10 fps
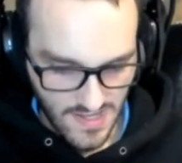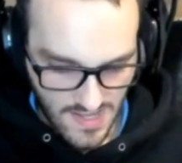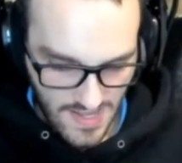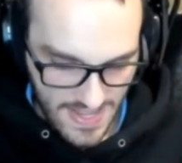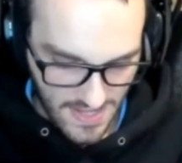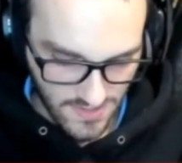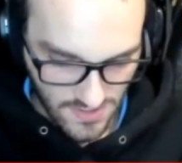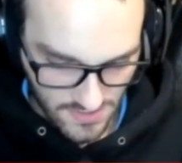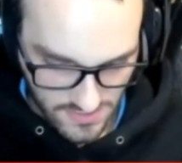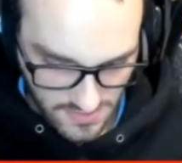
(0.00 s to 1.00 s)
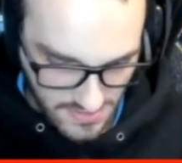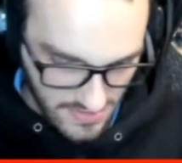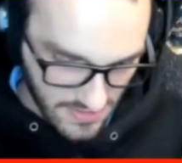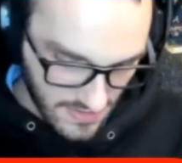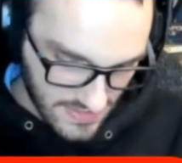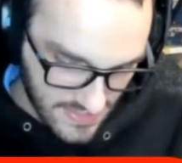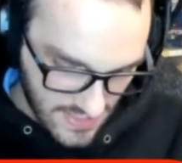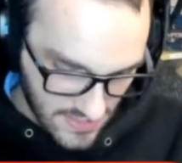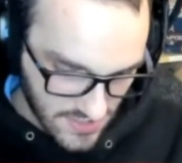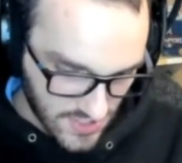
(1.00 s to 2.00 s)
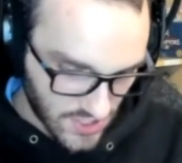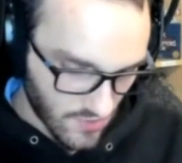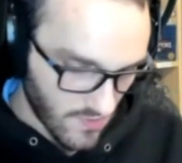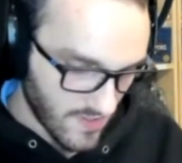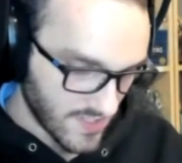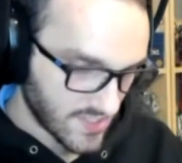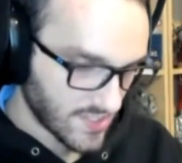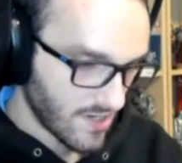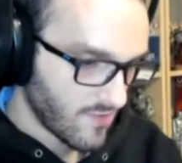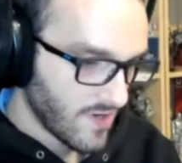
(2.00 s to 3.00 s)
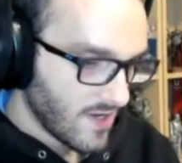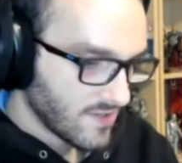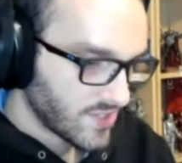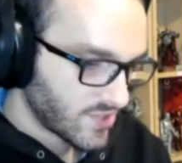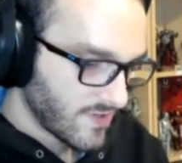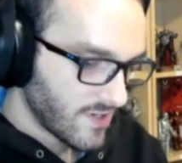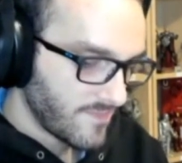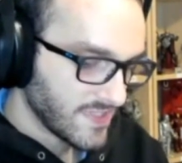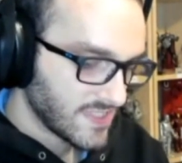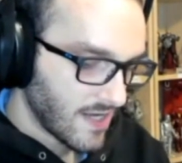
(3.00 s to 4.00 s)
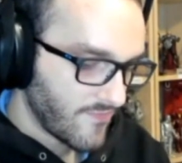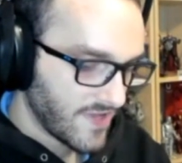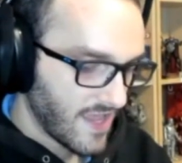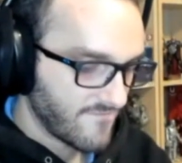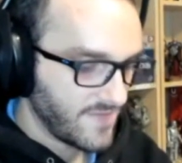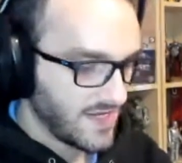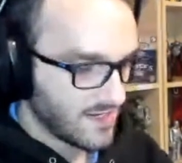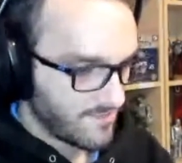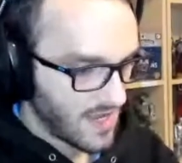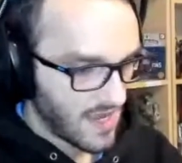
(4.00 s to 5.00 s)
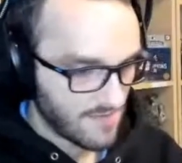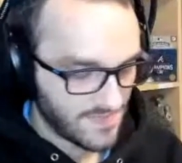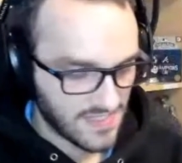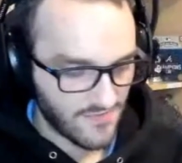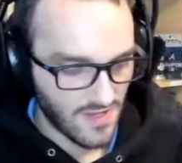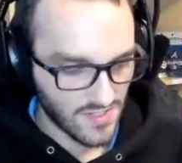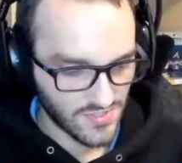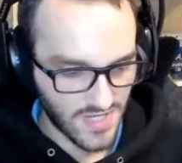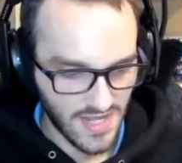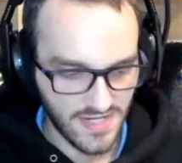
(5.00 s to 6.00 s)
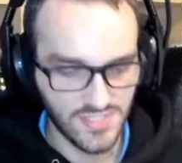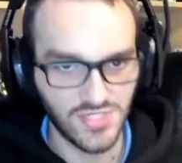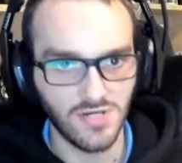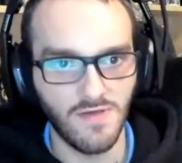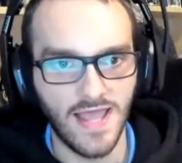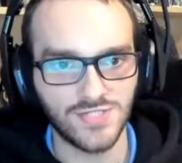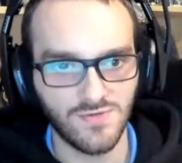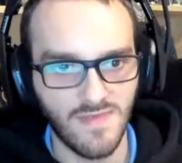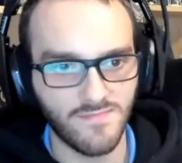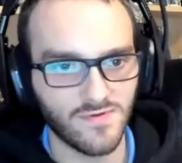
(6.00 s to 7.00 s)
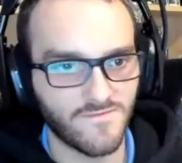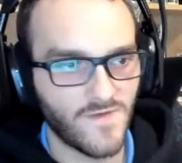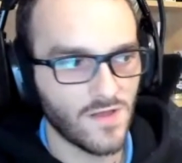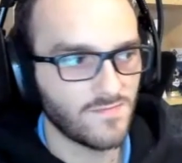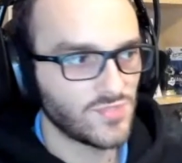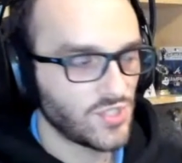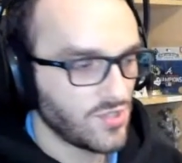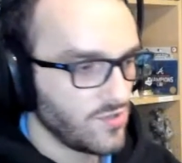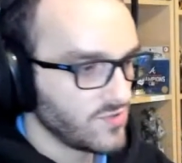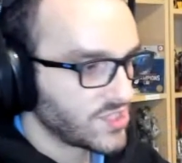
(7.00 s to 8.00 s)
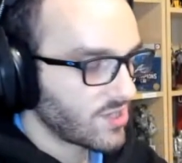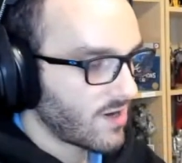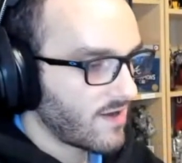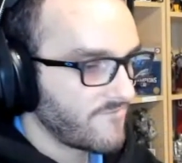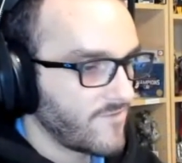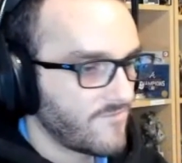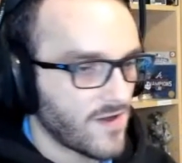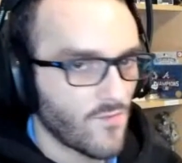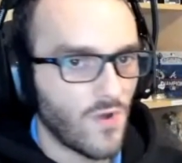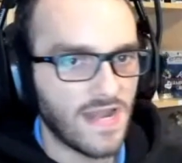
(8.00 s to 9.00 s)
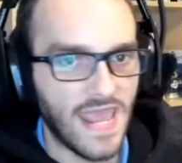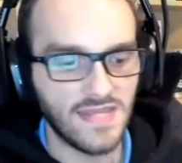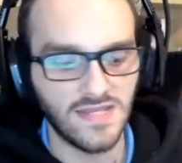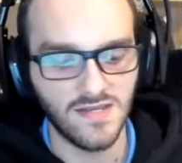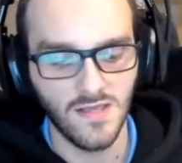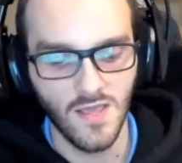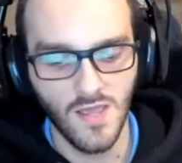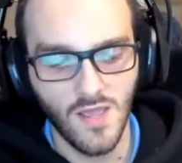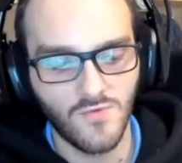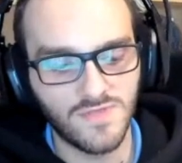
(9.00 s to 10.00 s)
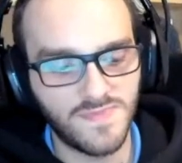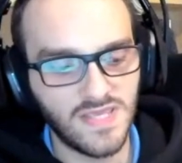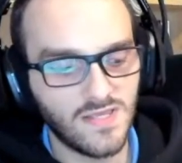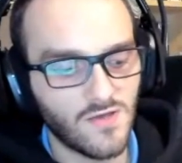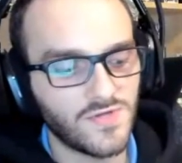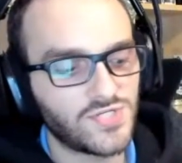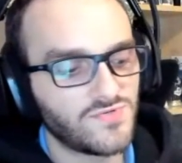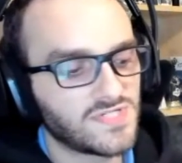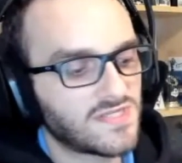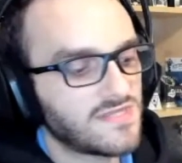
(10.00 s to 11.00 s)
And let's get into the story. So the story opens up, we have B in a pod, but then we also cut into, as you remember, Volume 1 ended with B going to his...